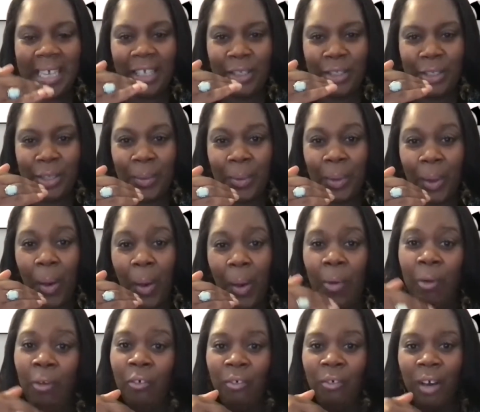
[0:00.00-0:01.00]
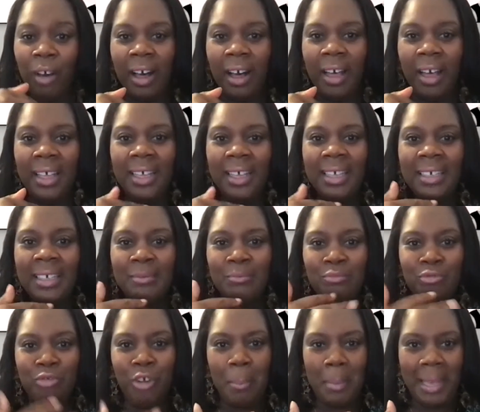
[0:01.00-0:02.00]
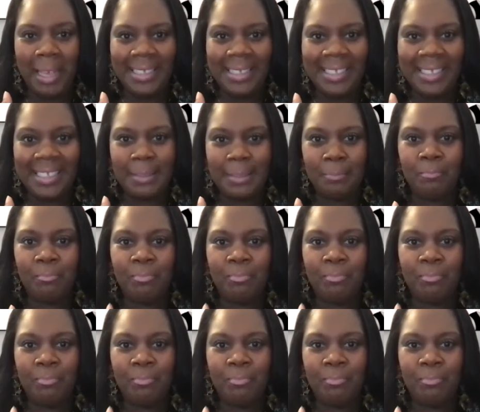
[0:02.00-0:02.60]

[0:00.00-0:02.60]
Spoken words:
you don't over-promise.